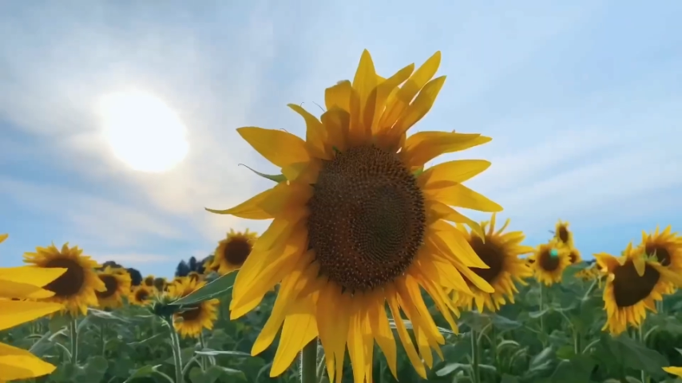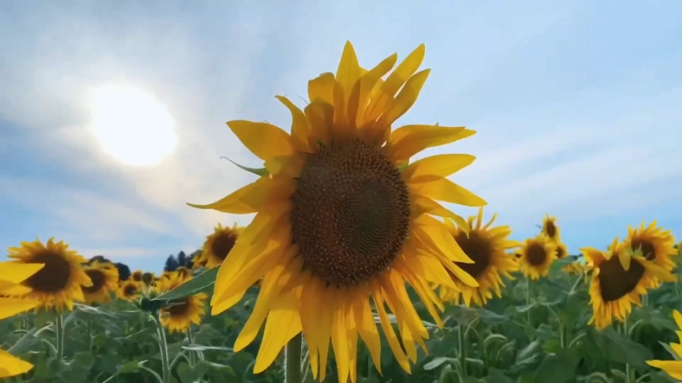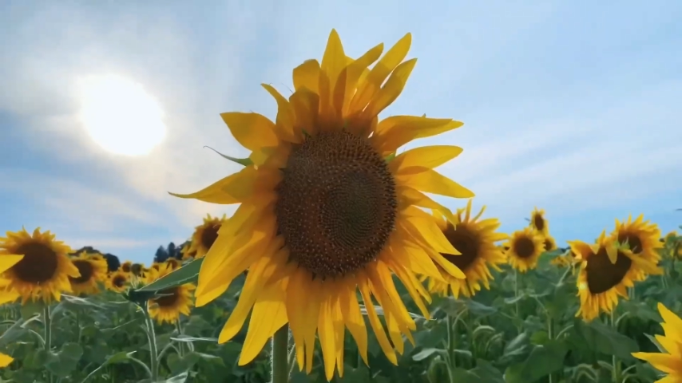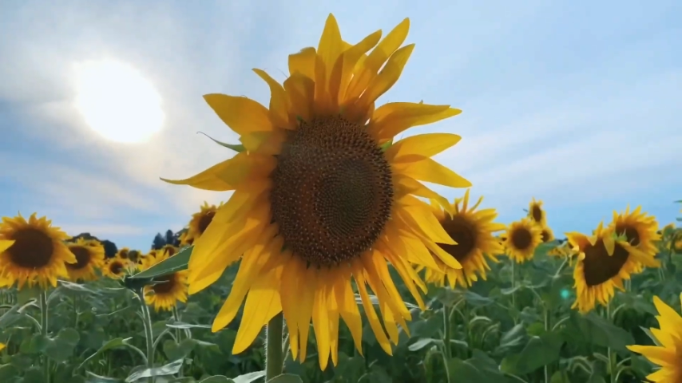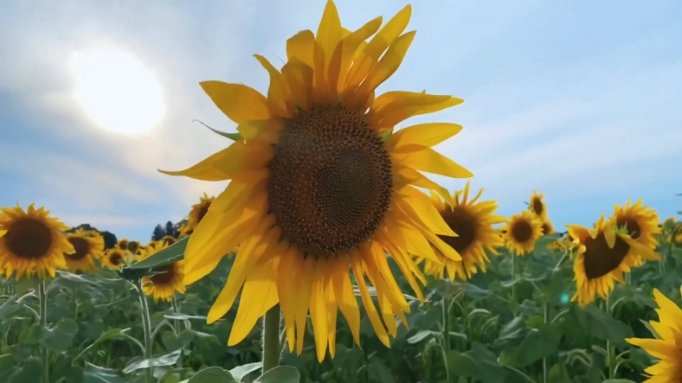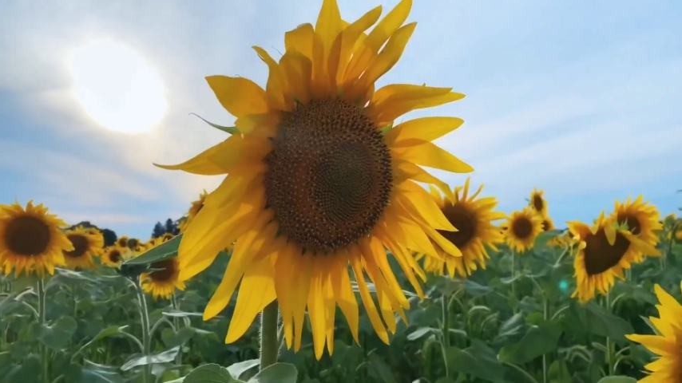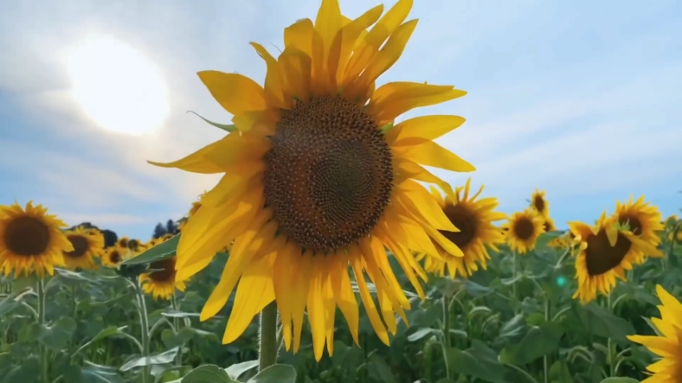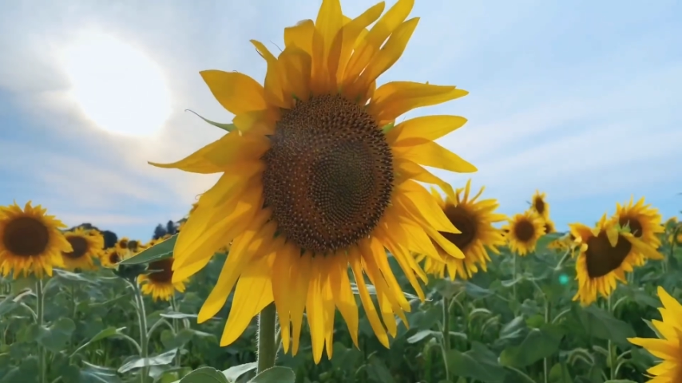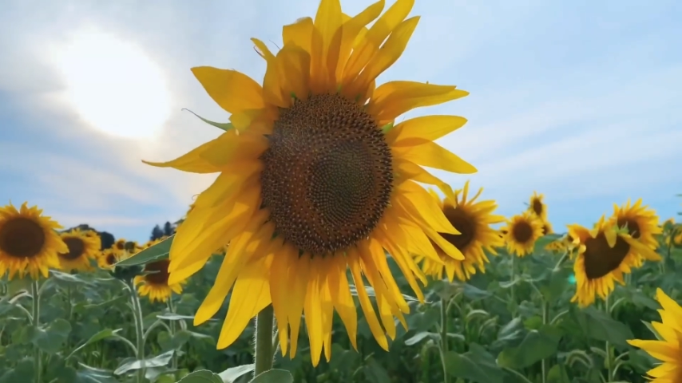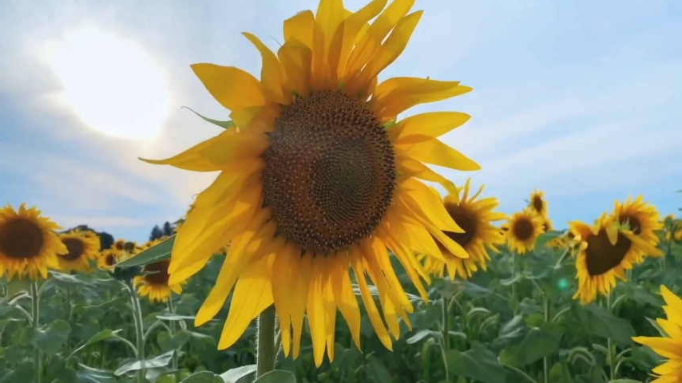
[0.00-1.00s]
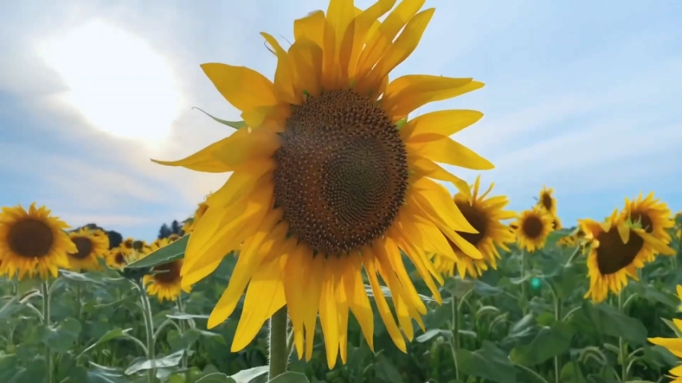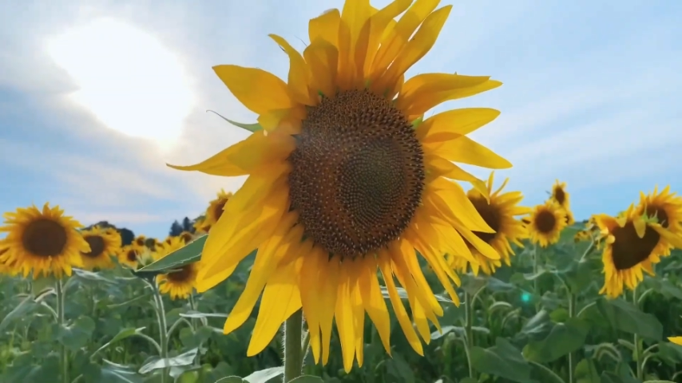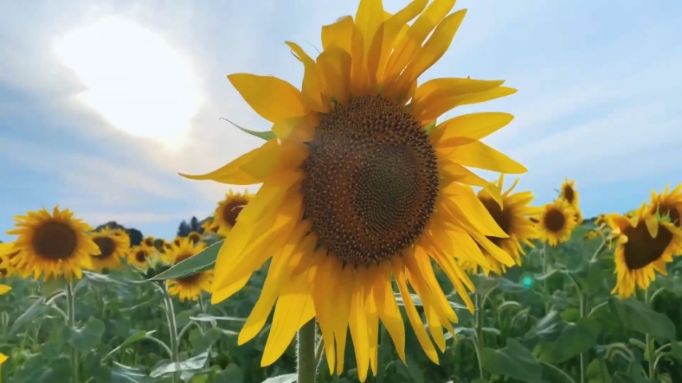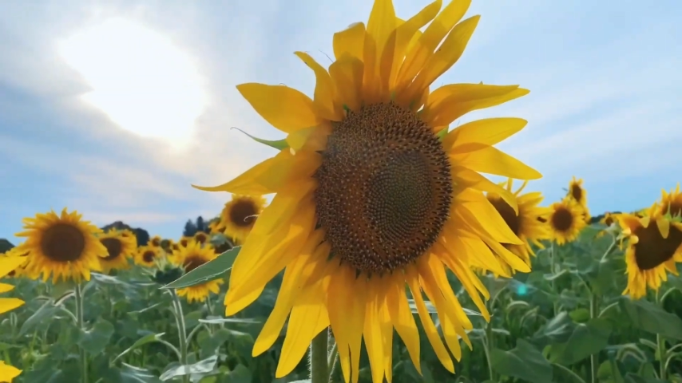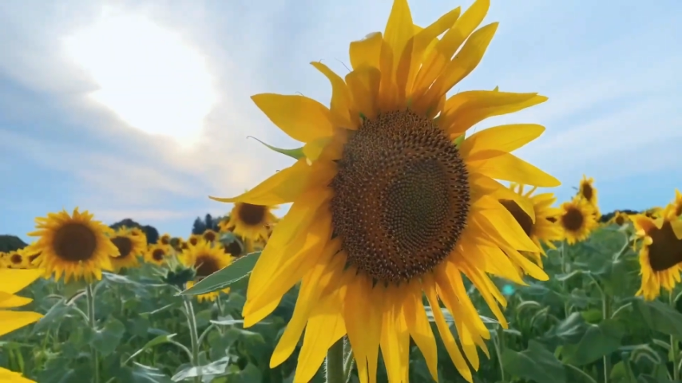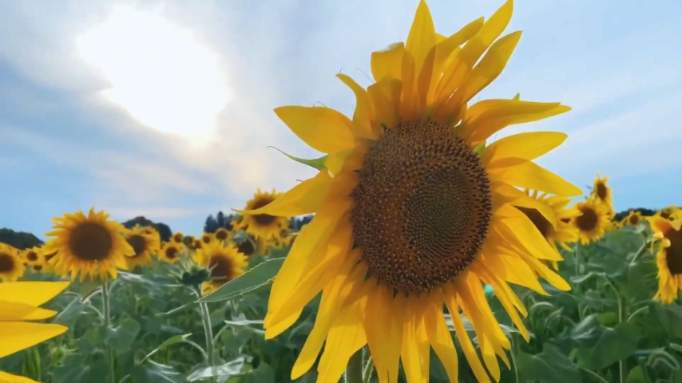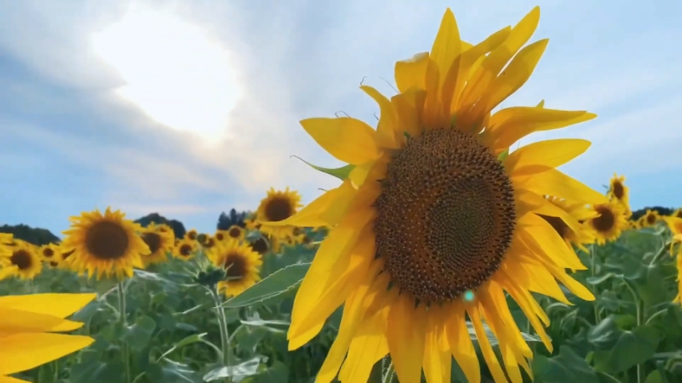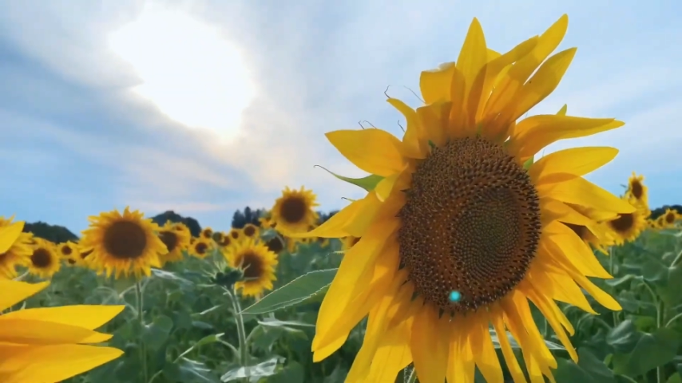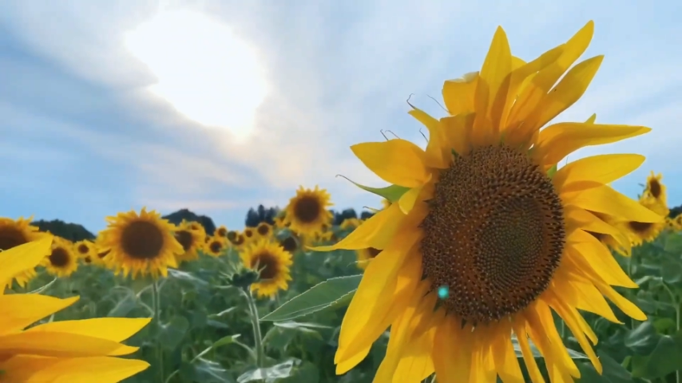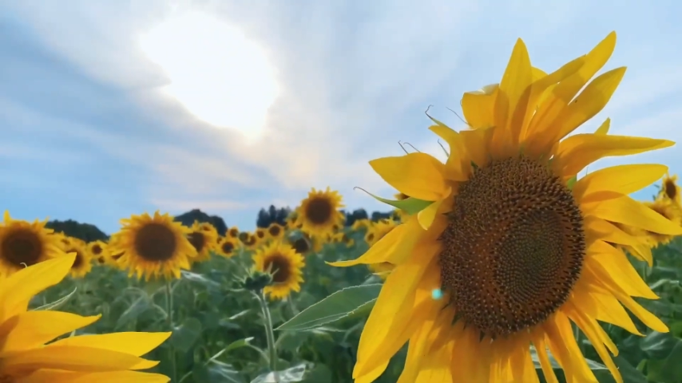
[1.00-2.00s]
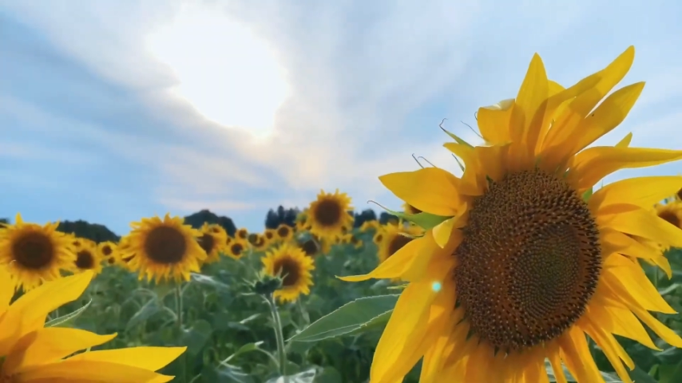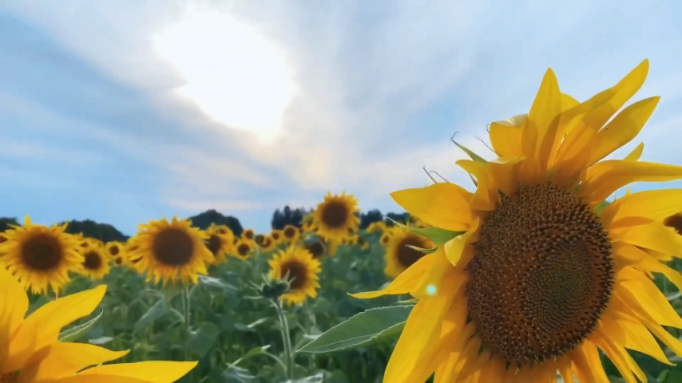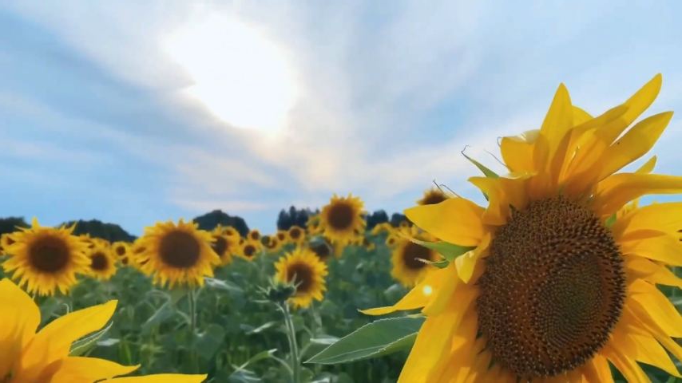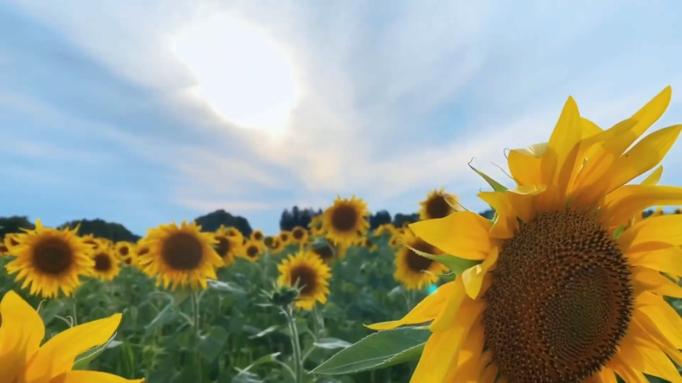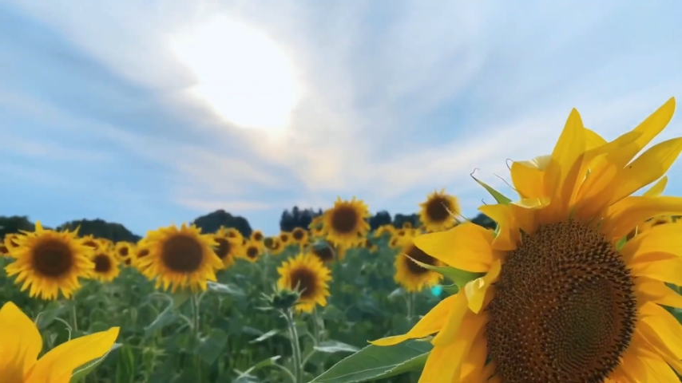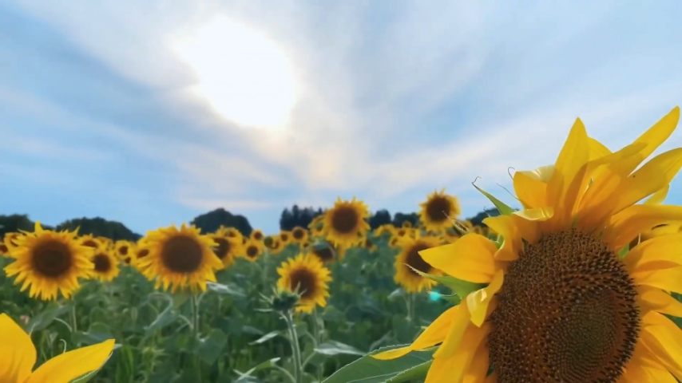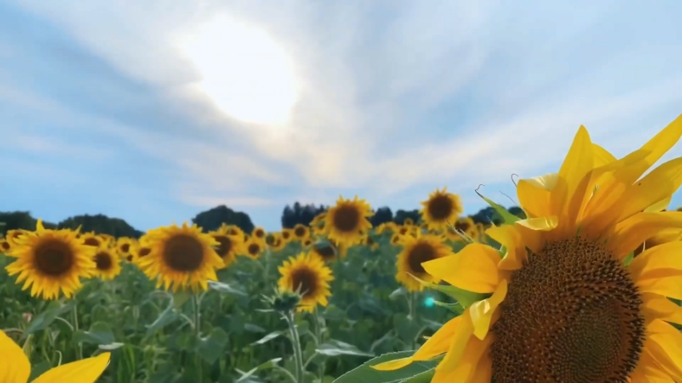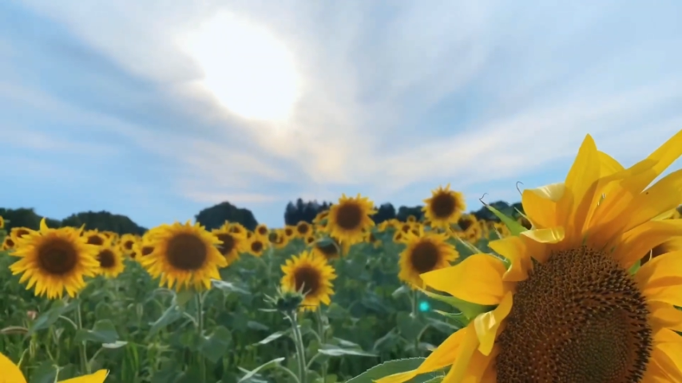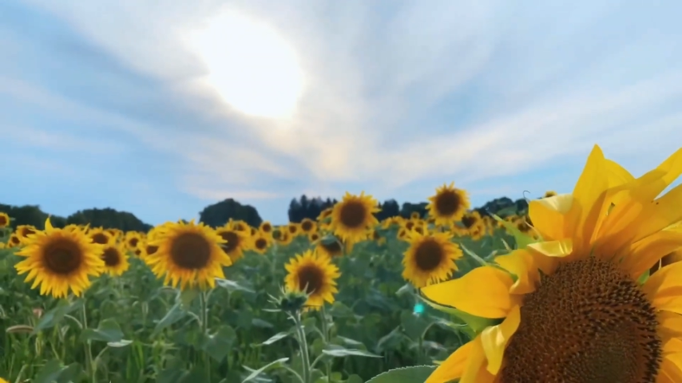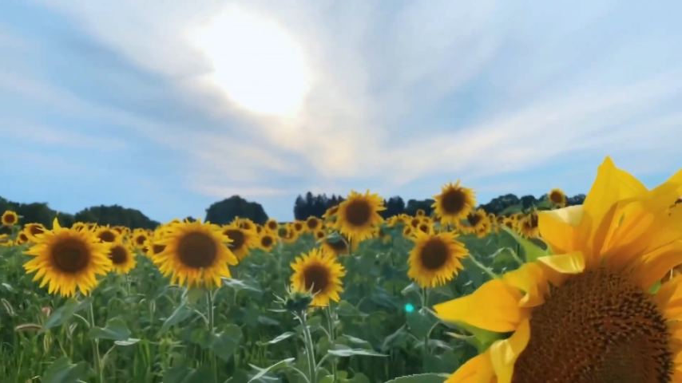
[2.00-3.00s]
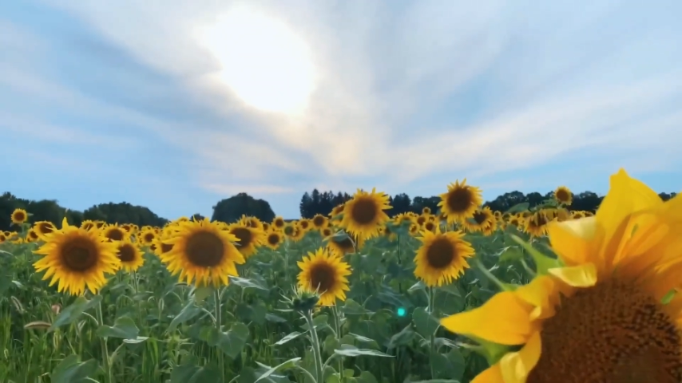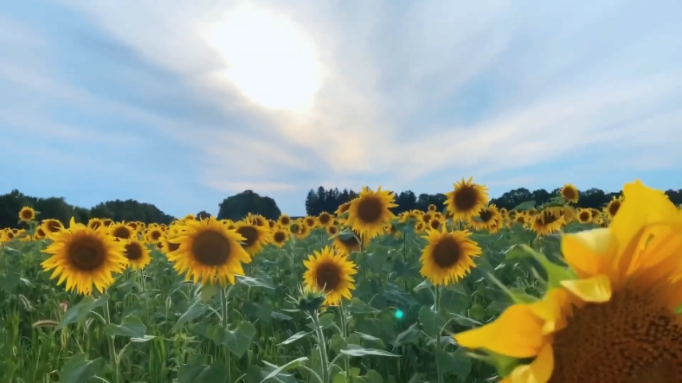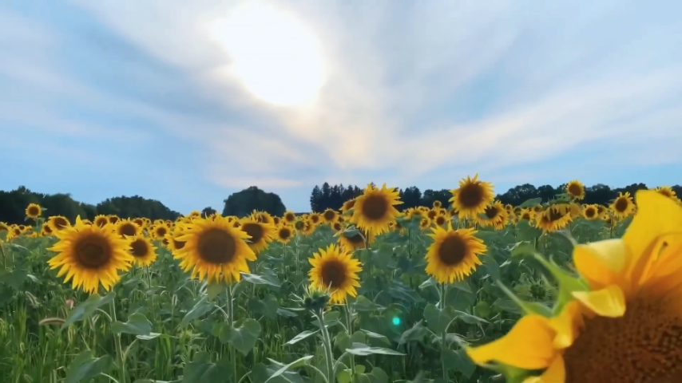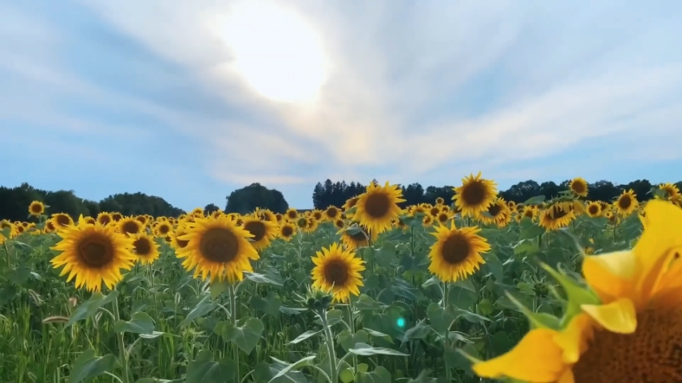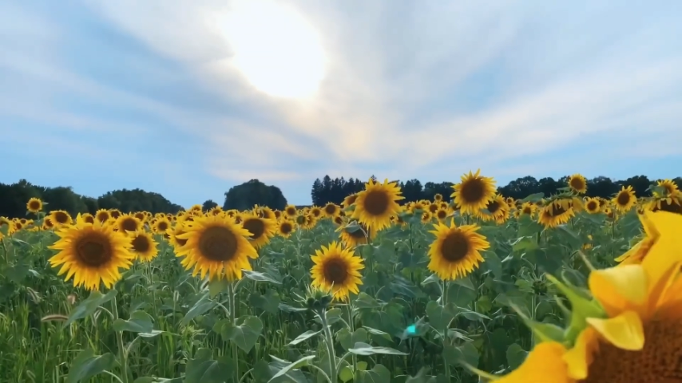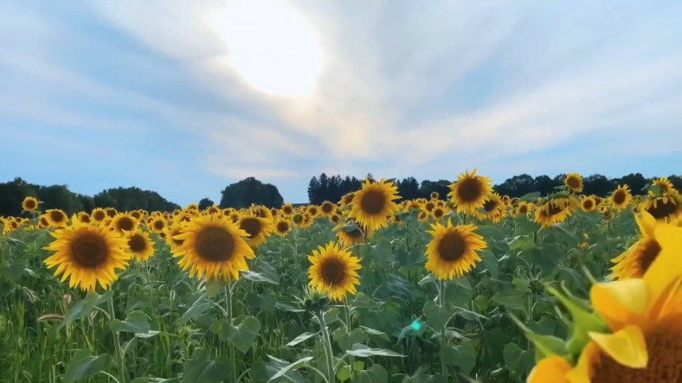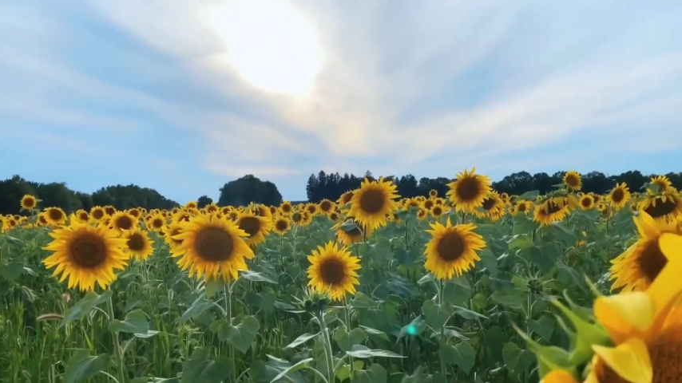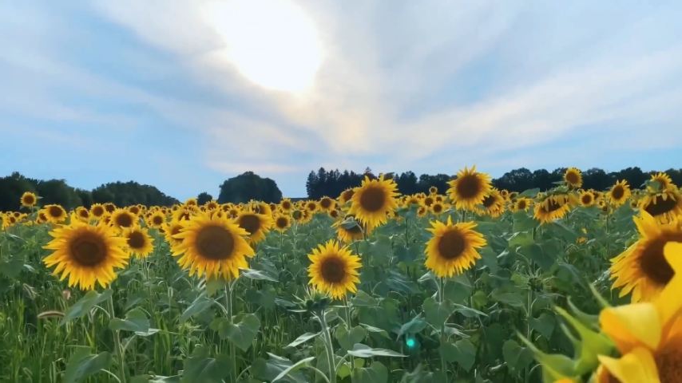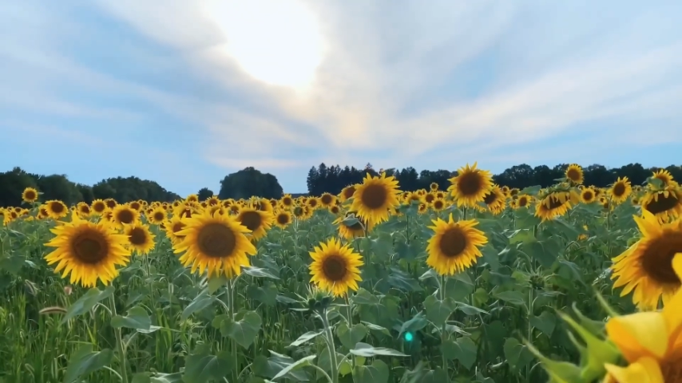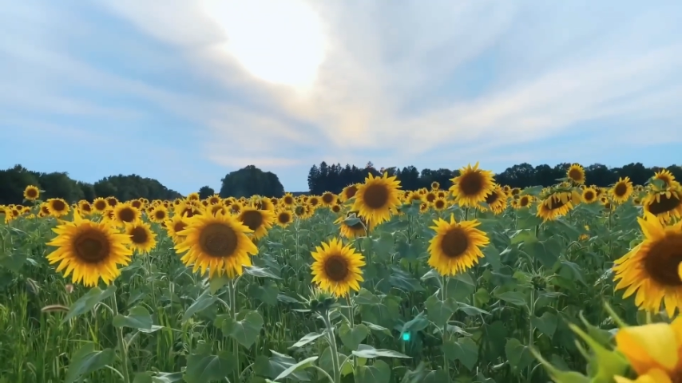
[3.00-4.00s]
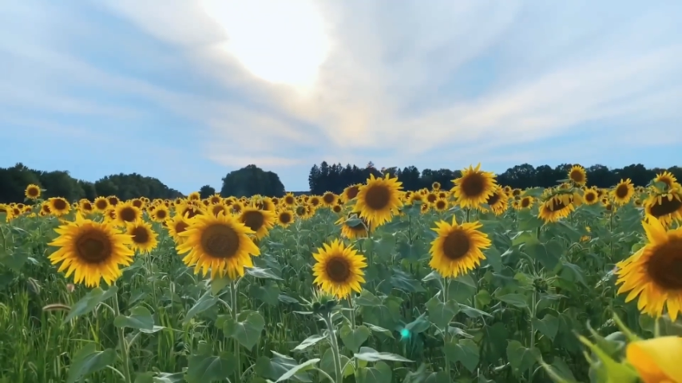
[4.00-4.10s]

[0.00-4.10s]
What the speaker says: Nobody's mouth can be seen.